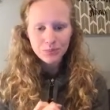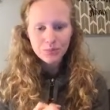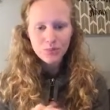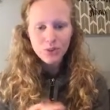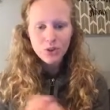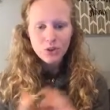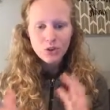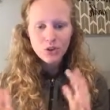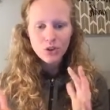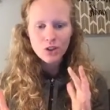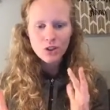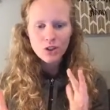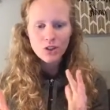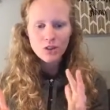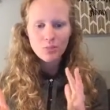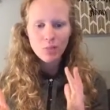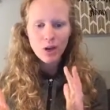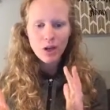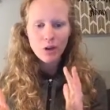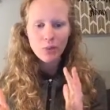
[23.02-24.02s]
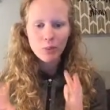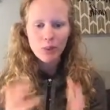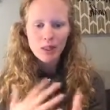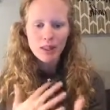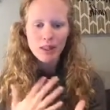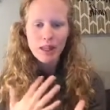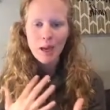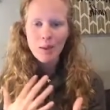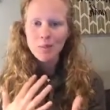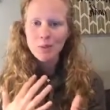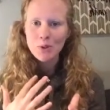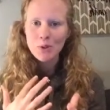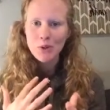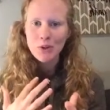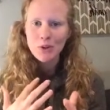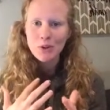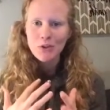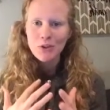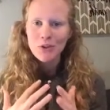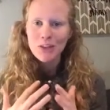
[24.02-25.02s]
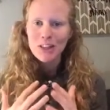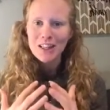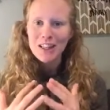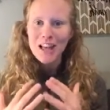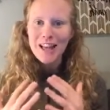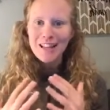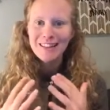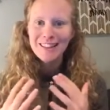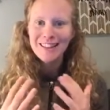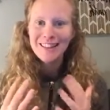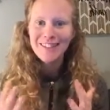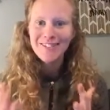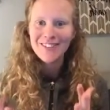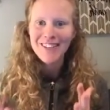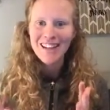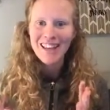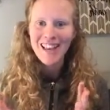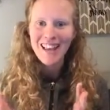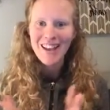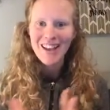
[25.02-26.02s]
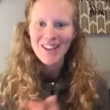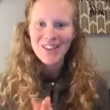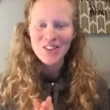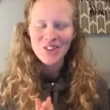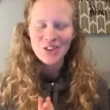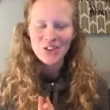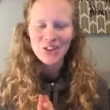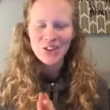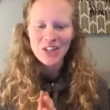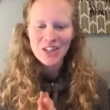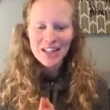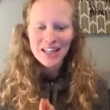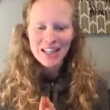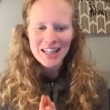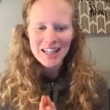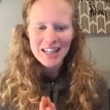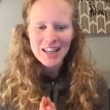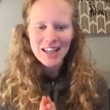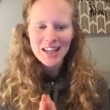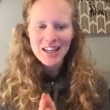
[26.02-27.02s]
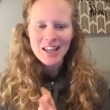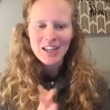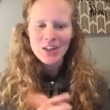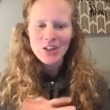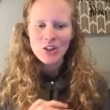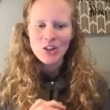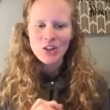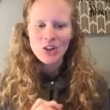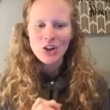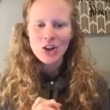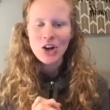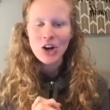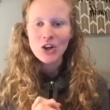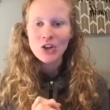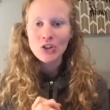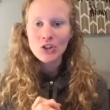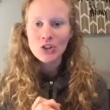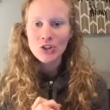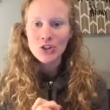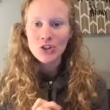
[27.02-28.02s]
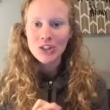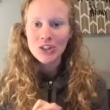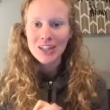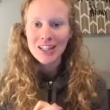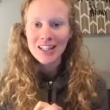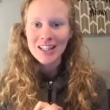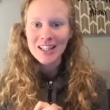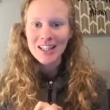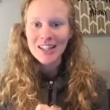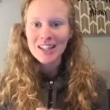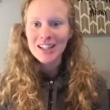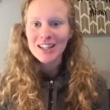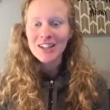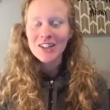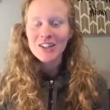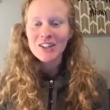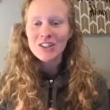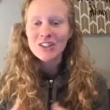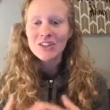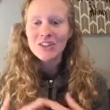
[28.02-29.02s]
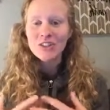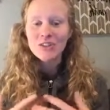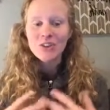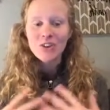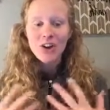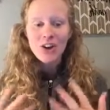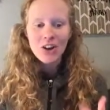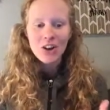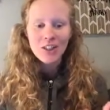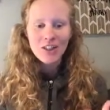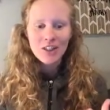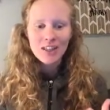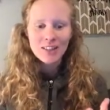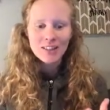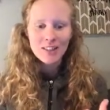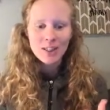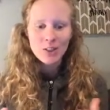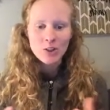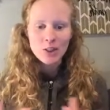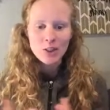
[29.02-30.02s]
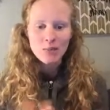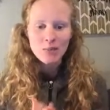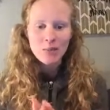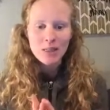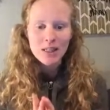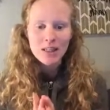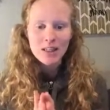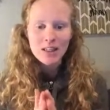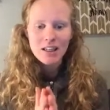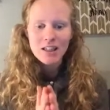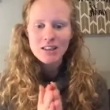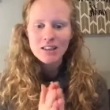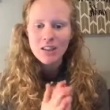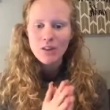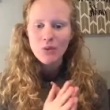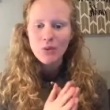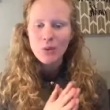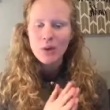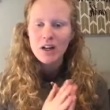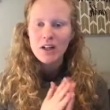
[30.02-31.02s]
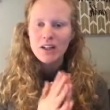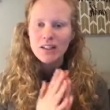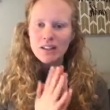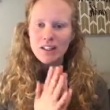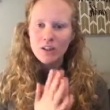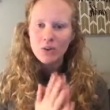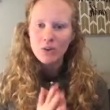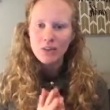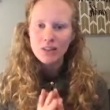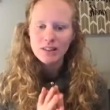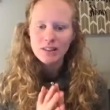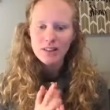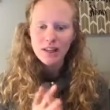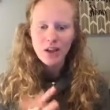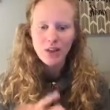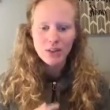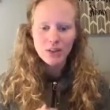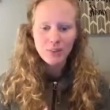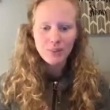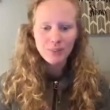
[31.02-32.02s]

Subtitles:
So this is my weekly episode for the Loving Health Journey, your journey to all things HSP, self-awareness, and holistic health.